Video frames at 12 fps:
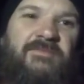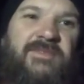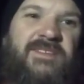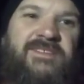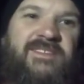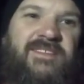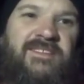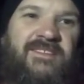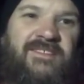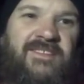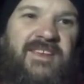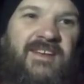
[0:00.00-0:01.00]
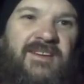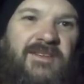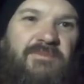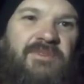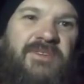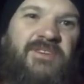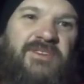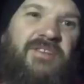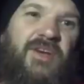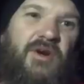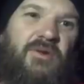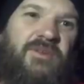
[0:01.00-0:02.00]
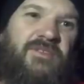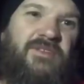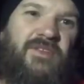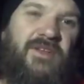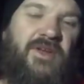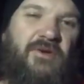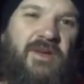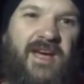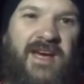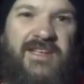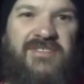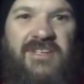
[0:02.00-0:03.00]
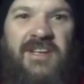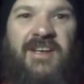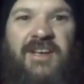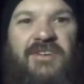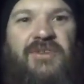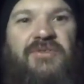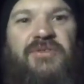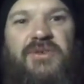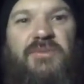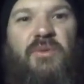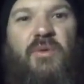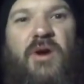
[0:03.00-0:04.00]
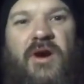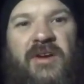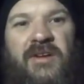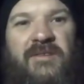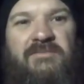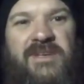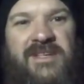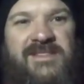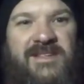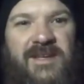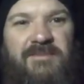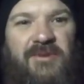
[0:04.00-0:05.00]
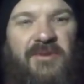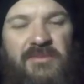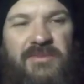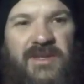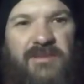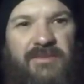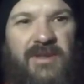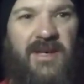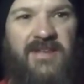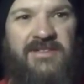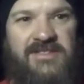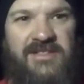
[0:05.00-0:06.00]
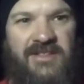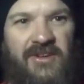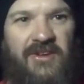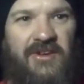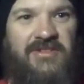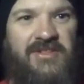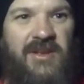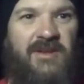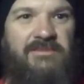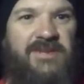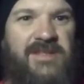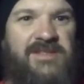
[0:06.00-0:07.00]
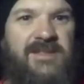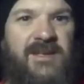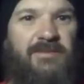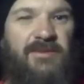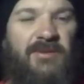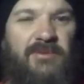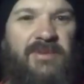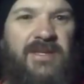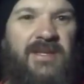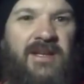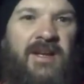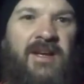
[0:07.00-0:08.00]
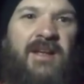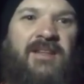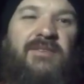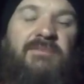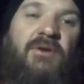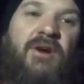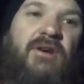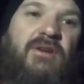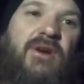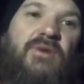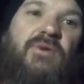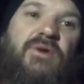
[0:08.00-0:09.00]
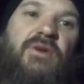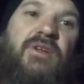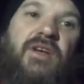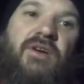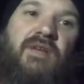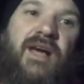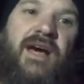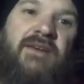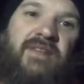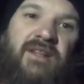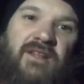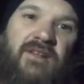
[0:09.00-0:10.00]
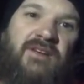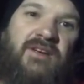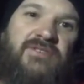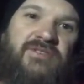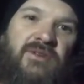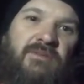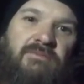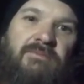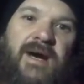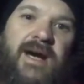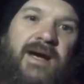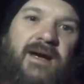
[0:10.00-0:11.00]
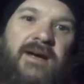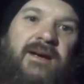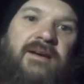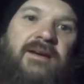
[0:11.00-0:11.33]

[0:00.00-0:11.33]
is scared to put their toe into the kNOWCASH YouTube water and mix it up a little bit. But I just encourage y'all to mix it up a little bit. Tomorrow we're going to go live at lunch on my